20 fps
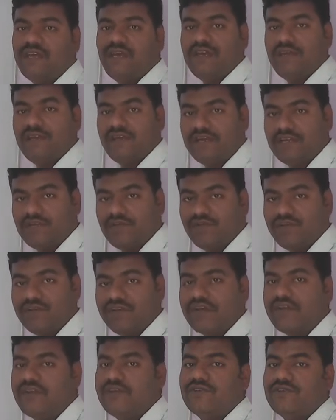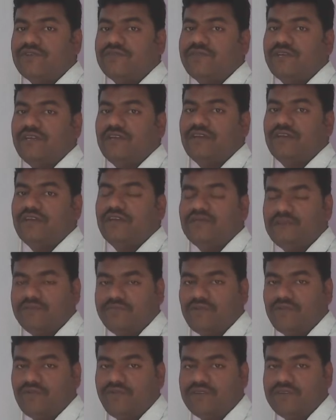It will reduce my net
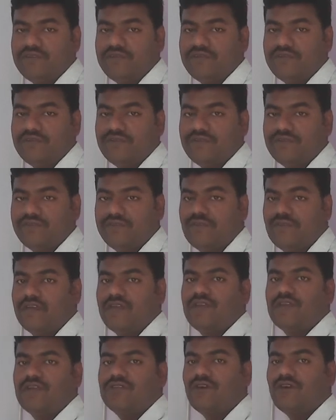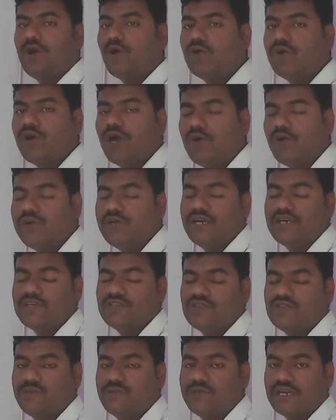profits. So how it has to
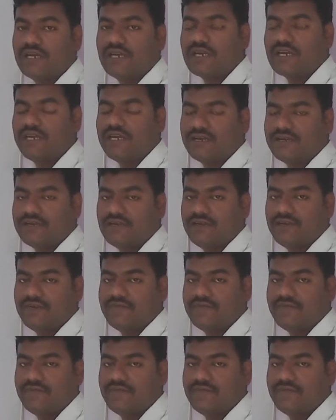be corrected?